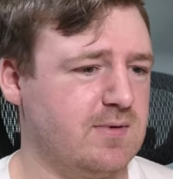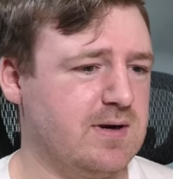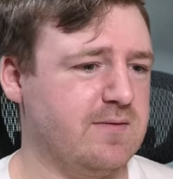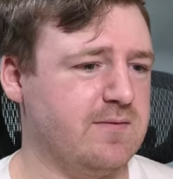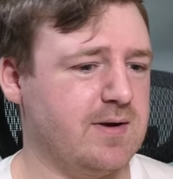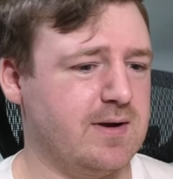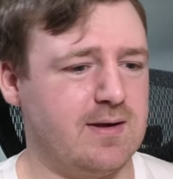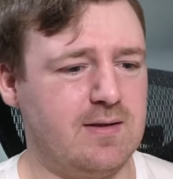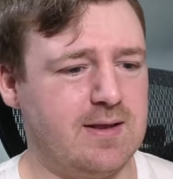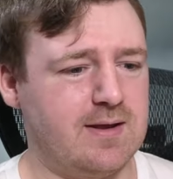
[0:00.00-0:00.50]

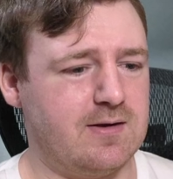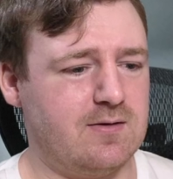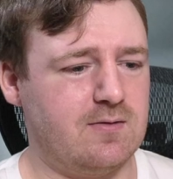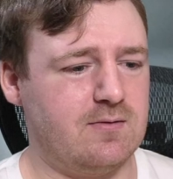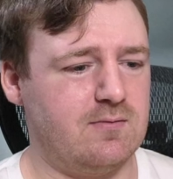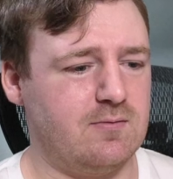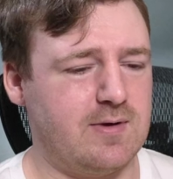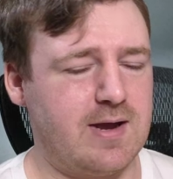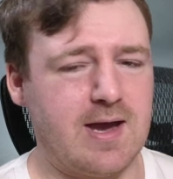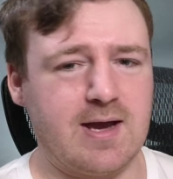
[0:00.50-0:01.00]
whenever I, like,
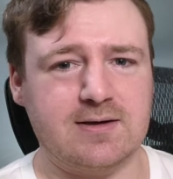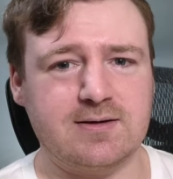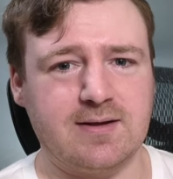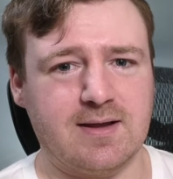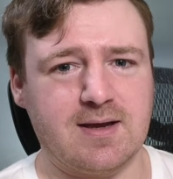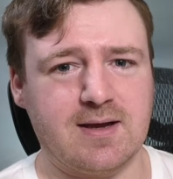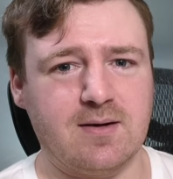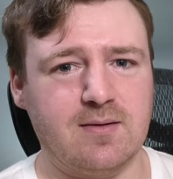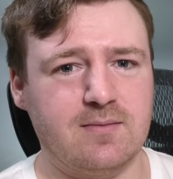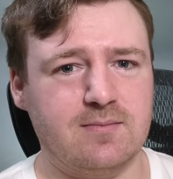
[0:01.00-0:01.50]
react to,
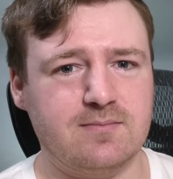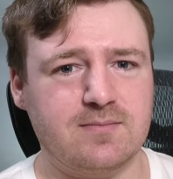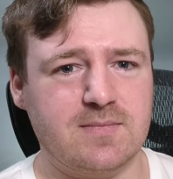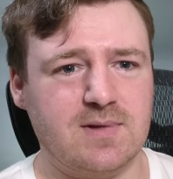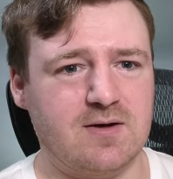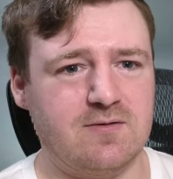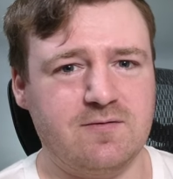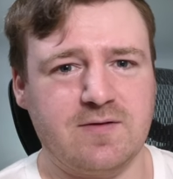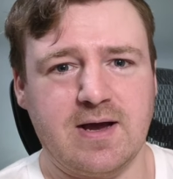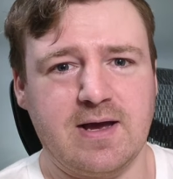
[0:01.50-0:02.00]
like, a
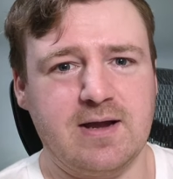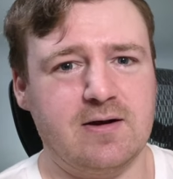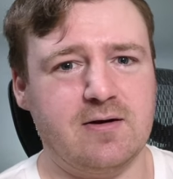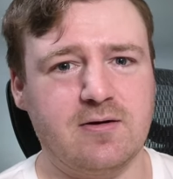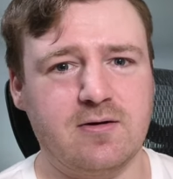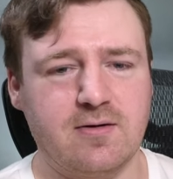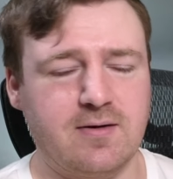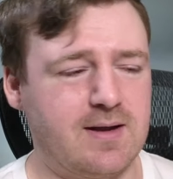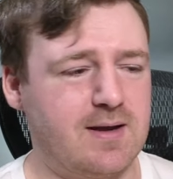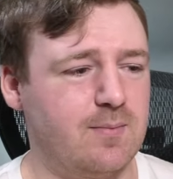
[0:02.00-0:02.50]

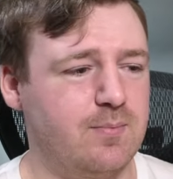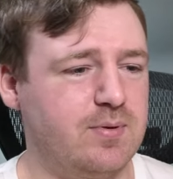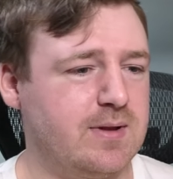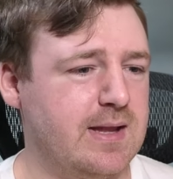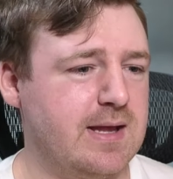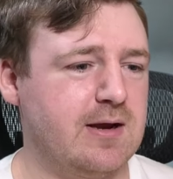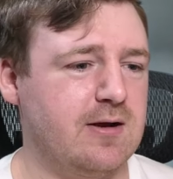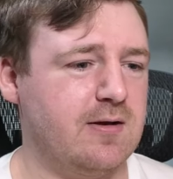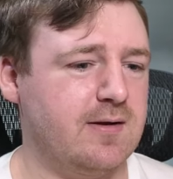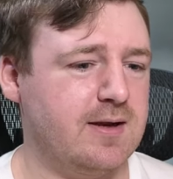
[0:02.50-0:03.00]
fighter or, like, a
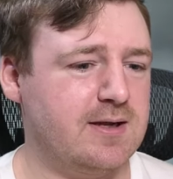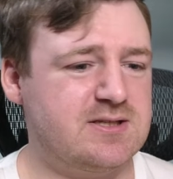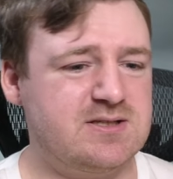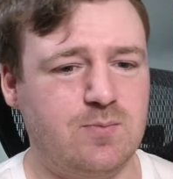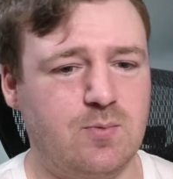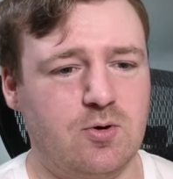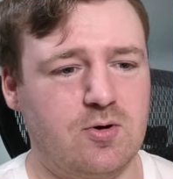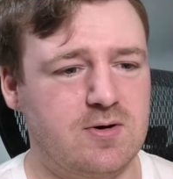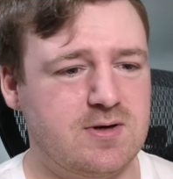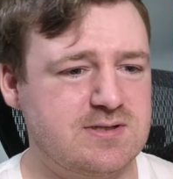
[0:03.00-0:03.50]
player in this
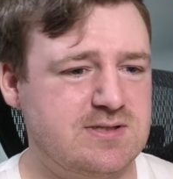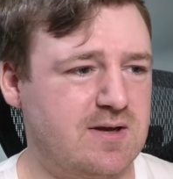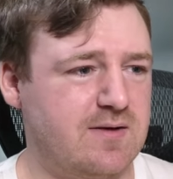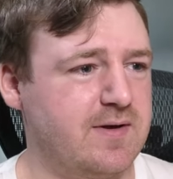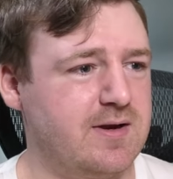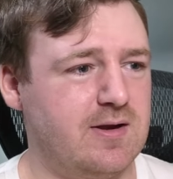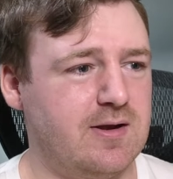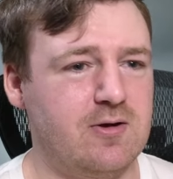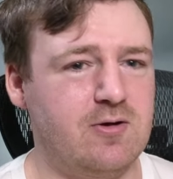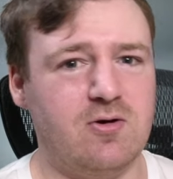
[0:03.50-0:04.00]
sport and stuff,
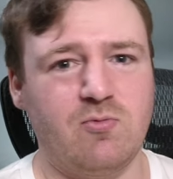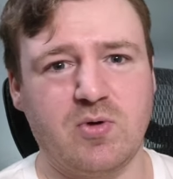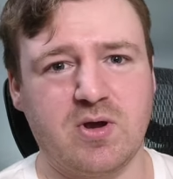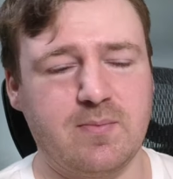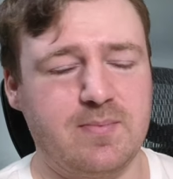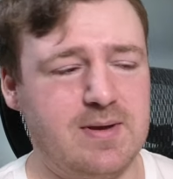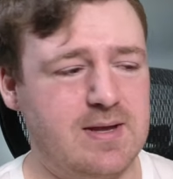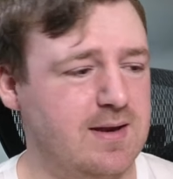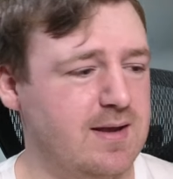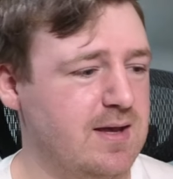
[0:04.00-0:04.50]
I go on
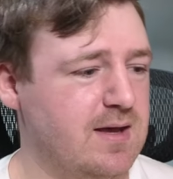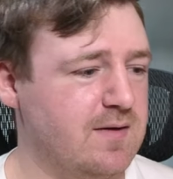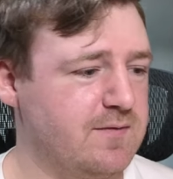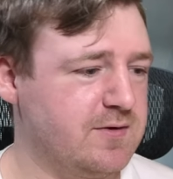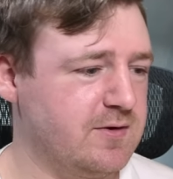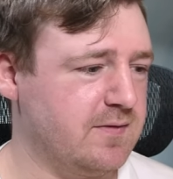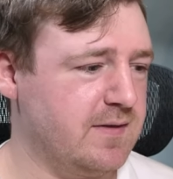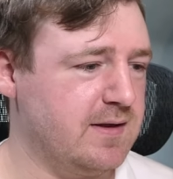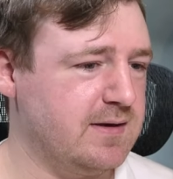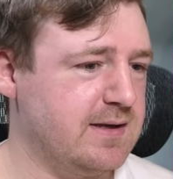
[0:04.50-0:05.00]
Wikipedia
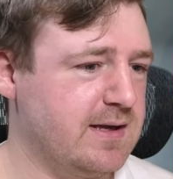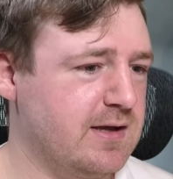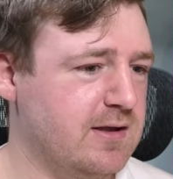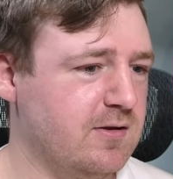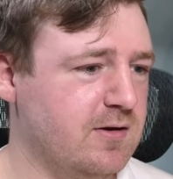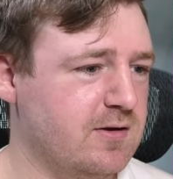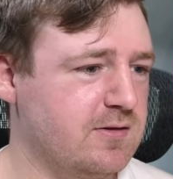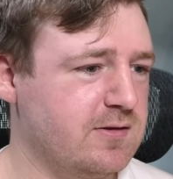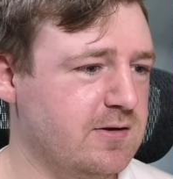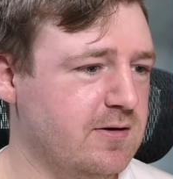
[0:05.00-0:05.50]
after, and they take a
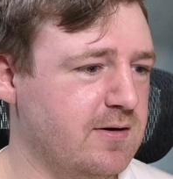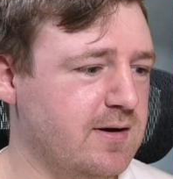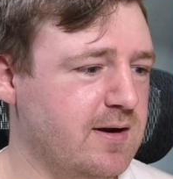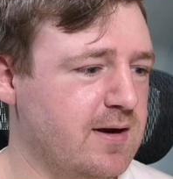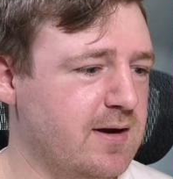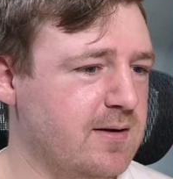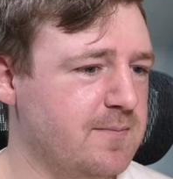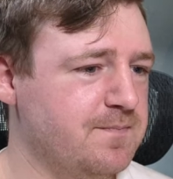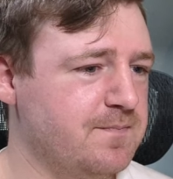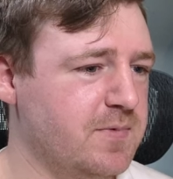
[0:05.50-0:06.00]
look at
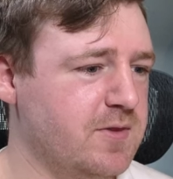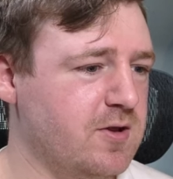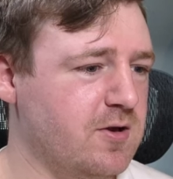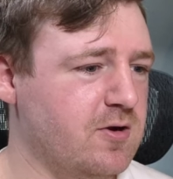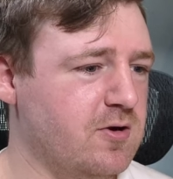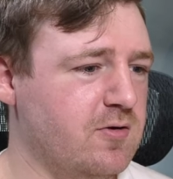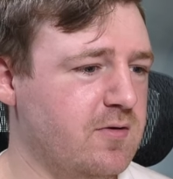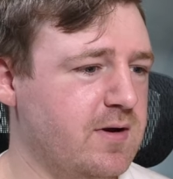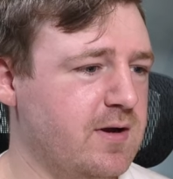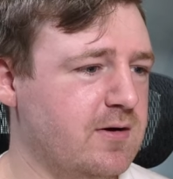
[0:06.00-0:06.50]
their
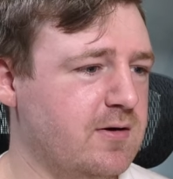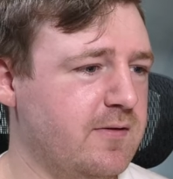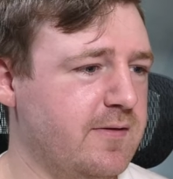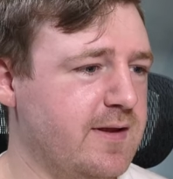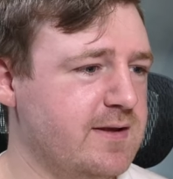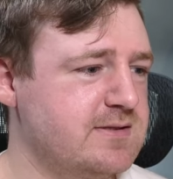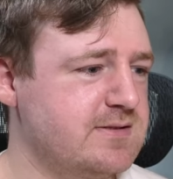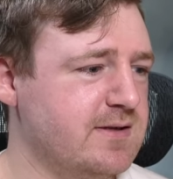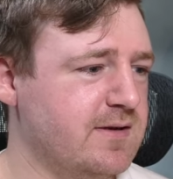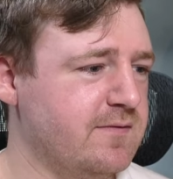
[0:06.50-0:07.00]
career and all
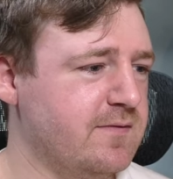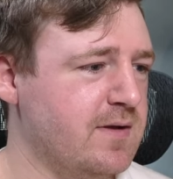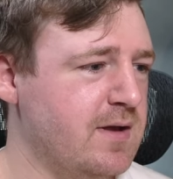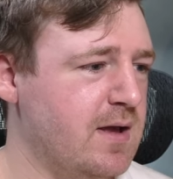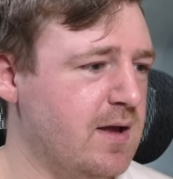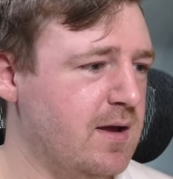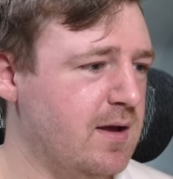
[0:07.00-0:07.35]
that stuff.